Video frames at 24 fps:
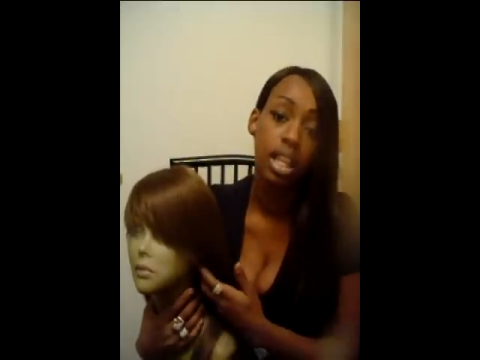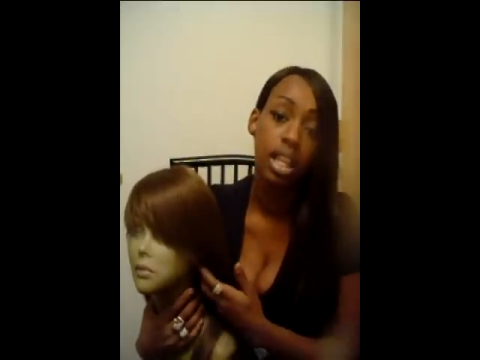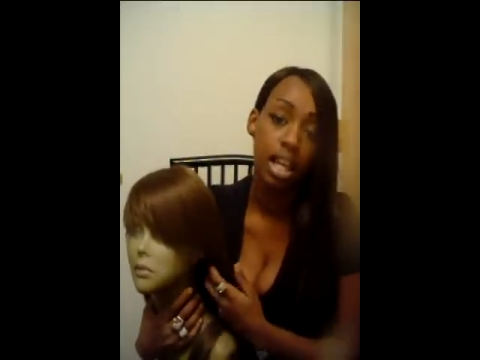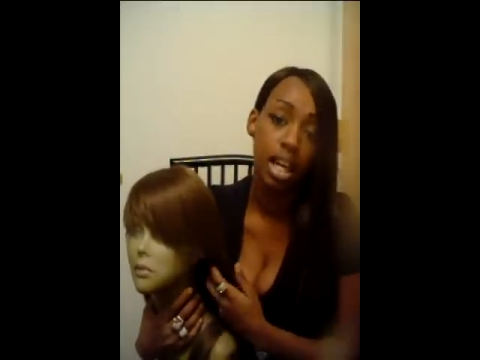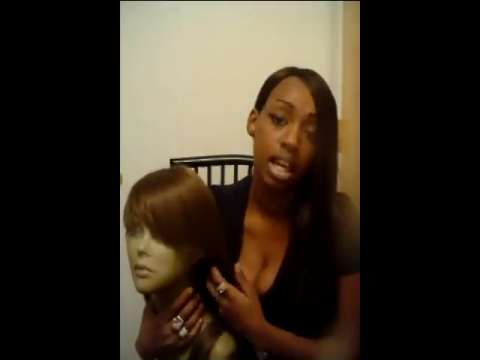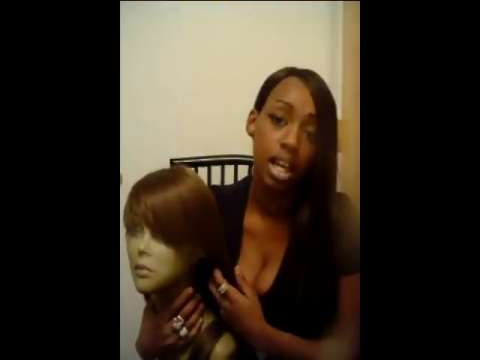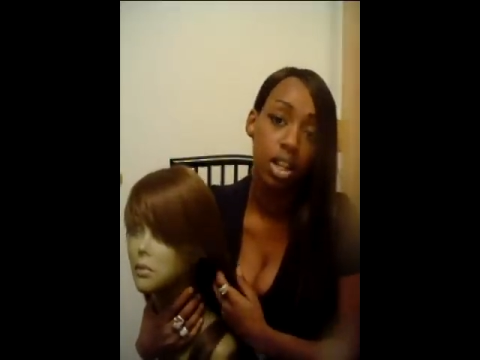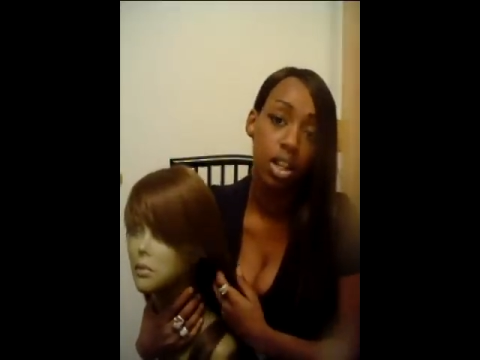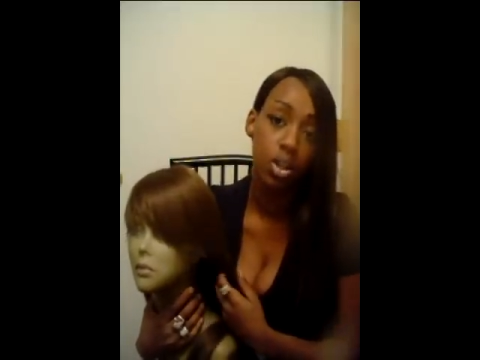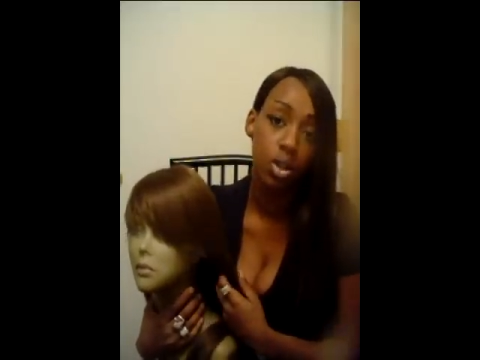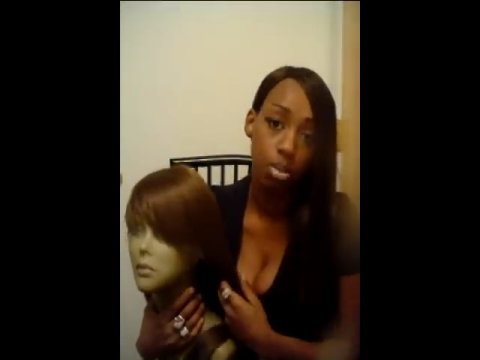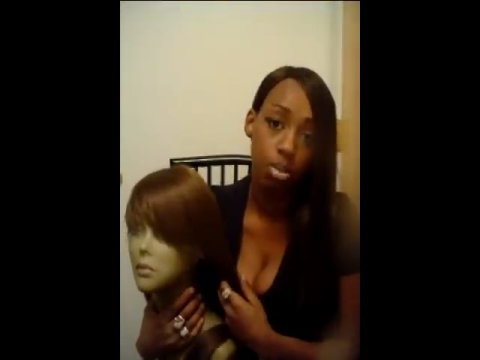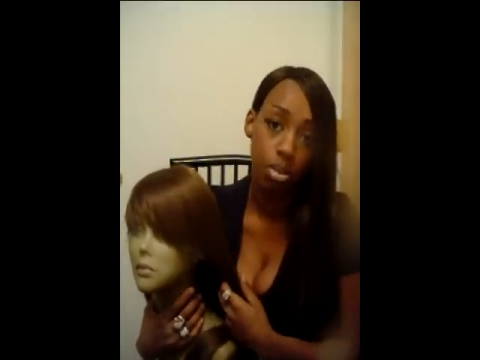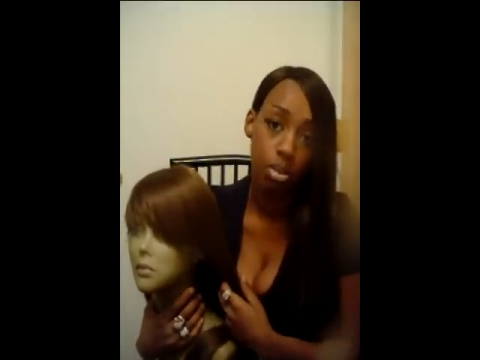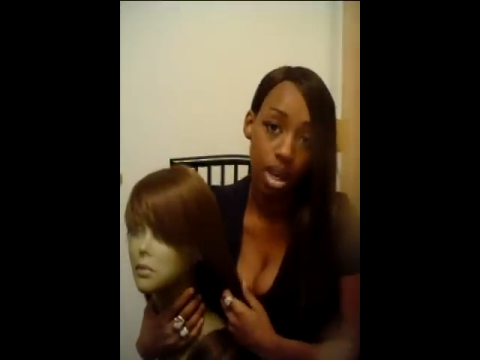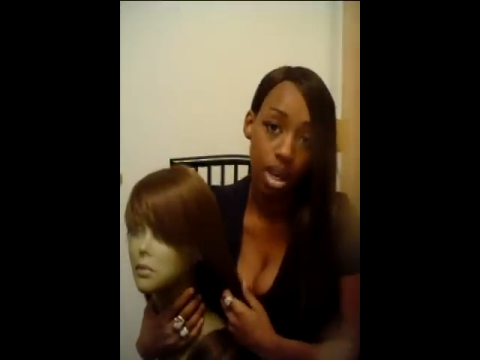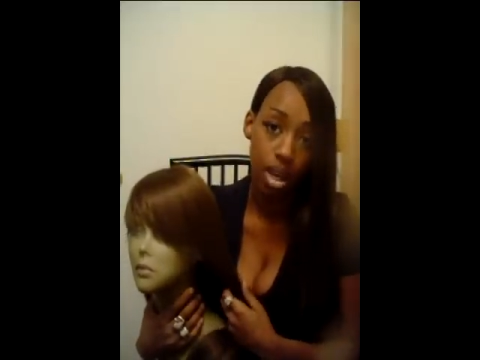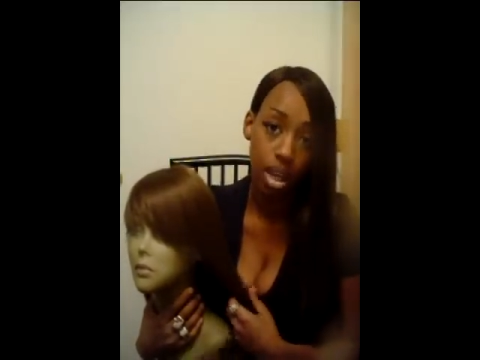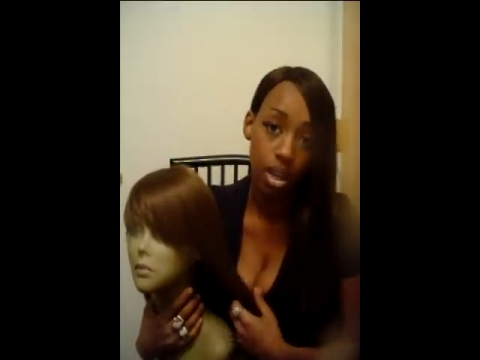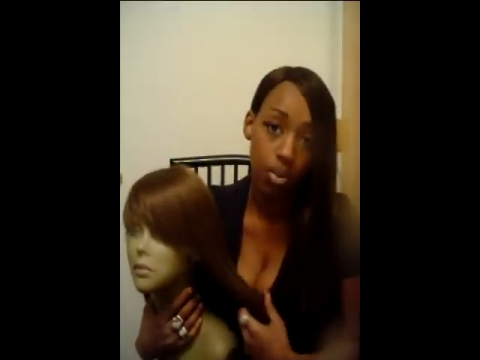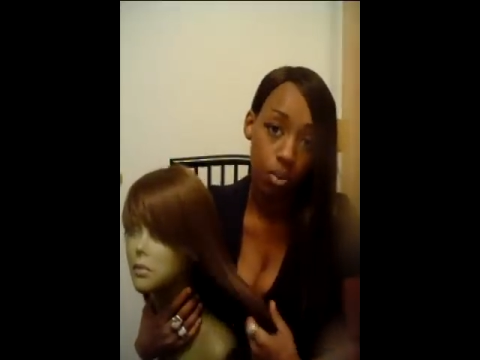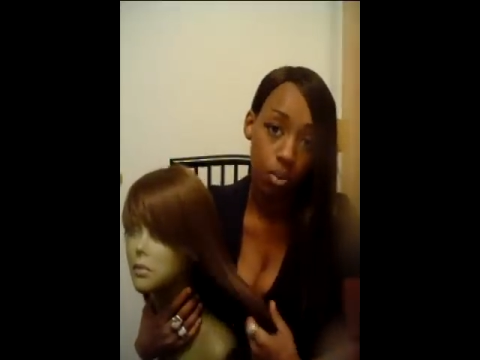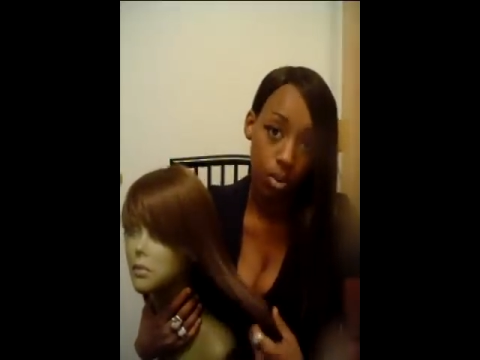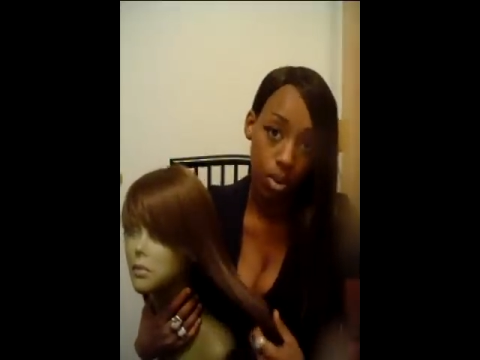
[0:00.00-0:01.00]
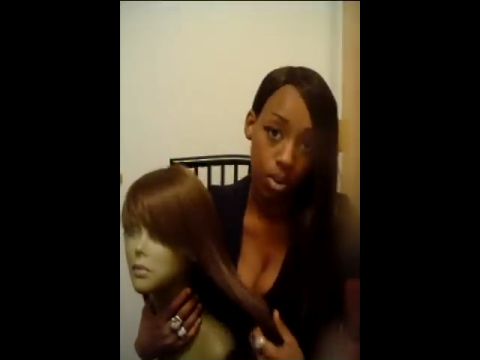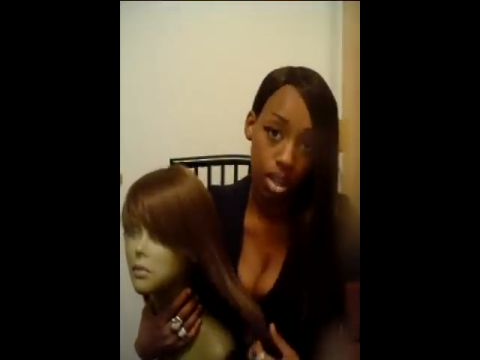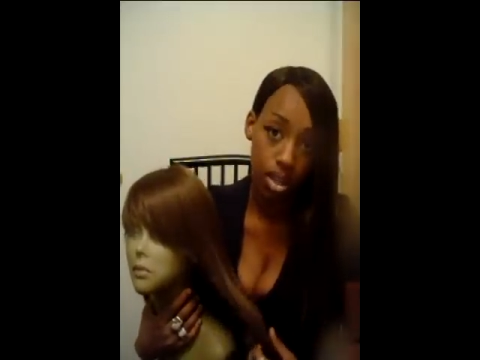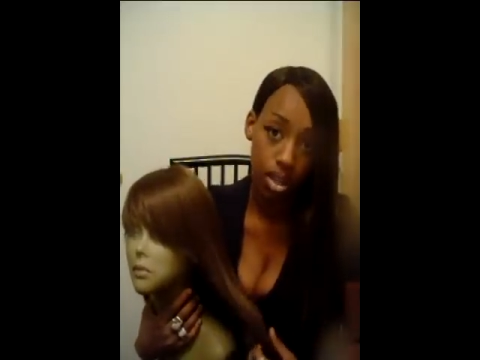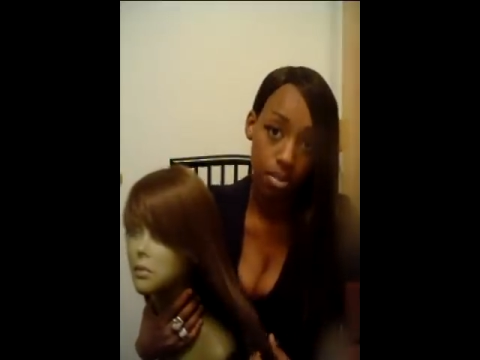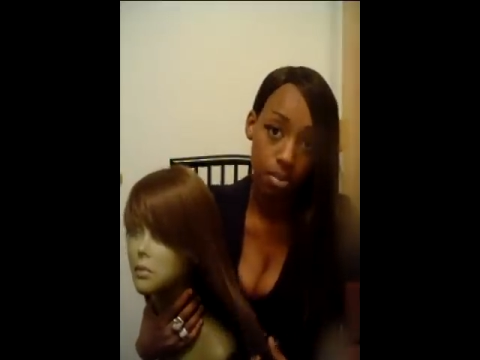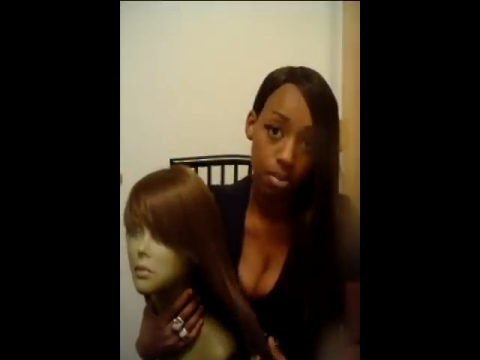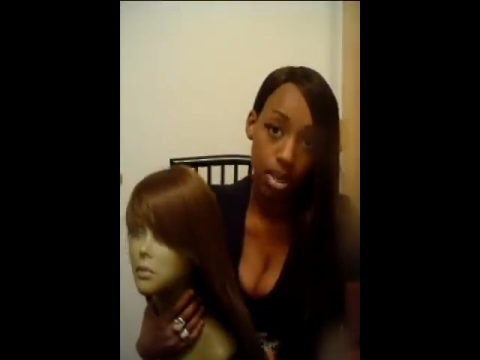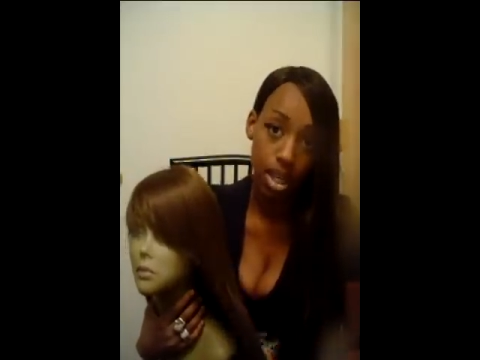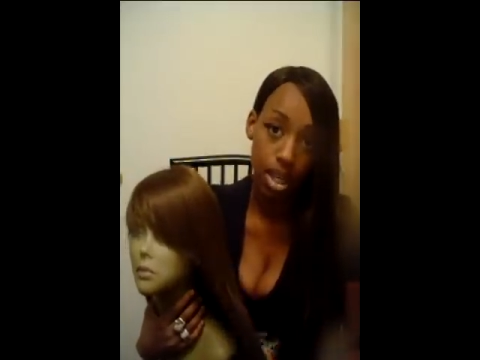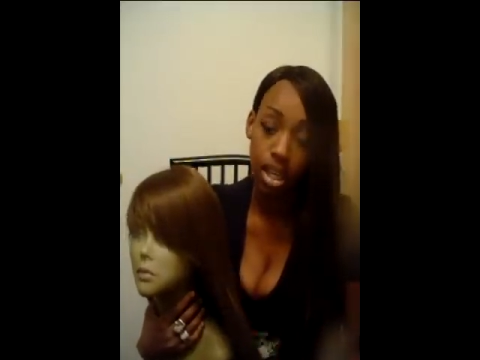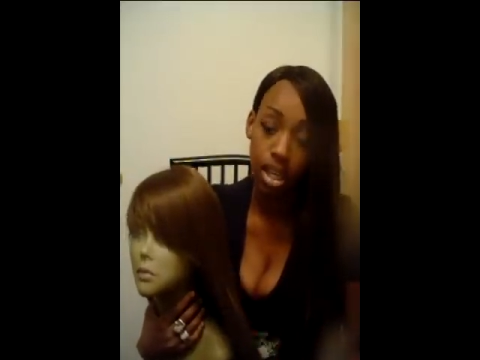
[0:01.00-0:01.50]
that you make
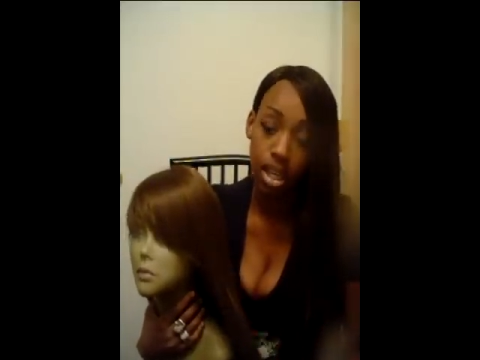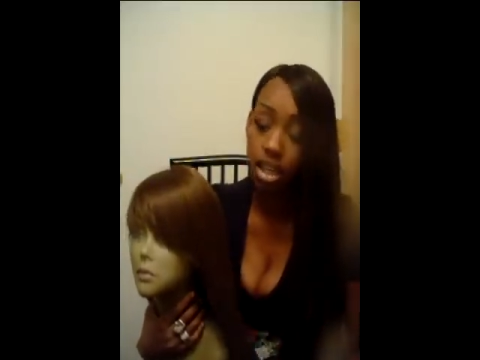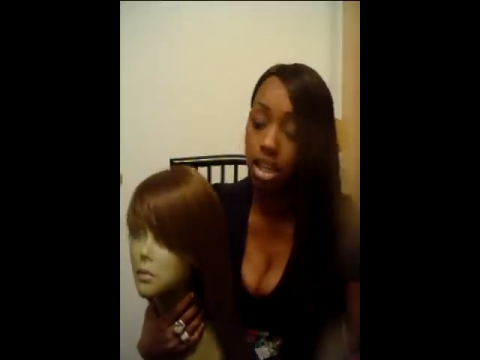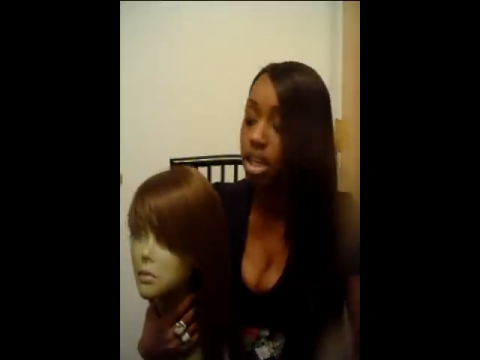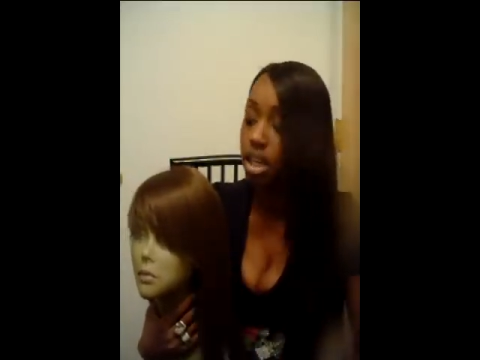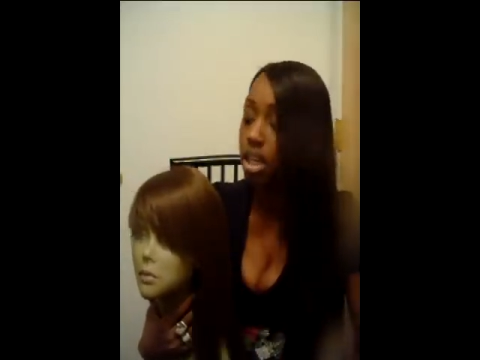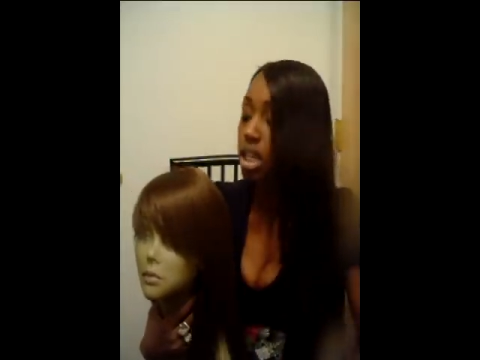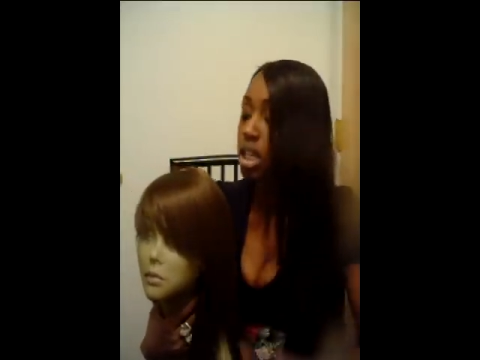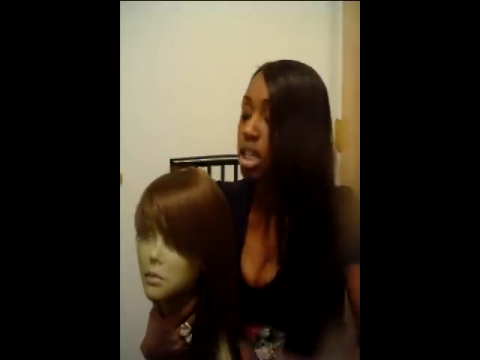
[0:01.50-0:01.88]
with me.